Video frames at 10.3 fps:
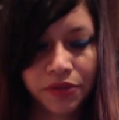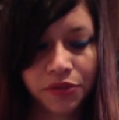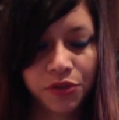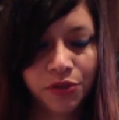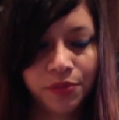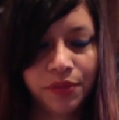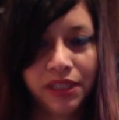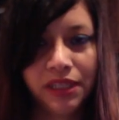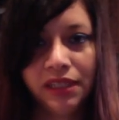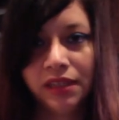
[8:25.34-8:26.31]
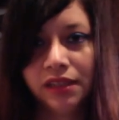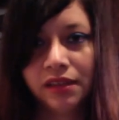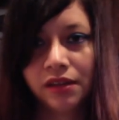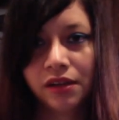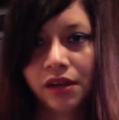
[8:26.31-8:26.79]
To be
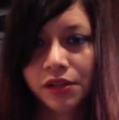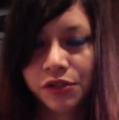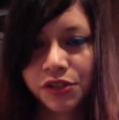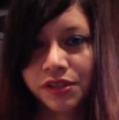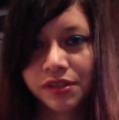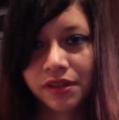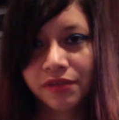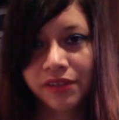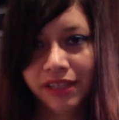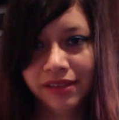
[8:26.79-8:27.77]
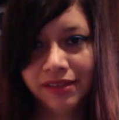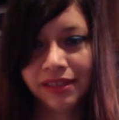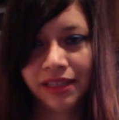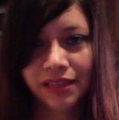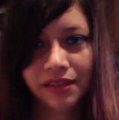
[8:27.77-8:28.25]
conscious of the
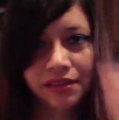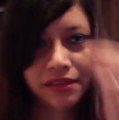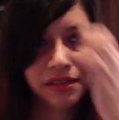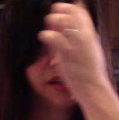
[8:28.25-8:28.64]
intent.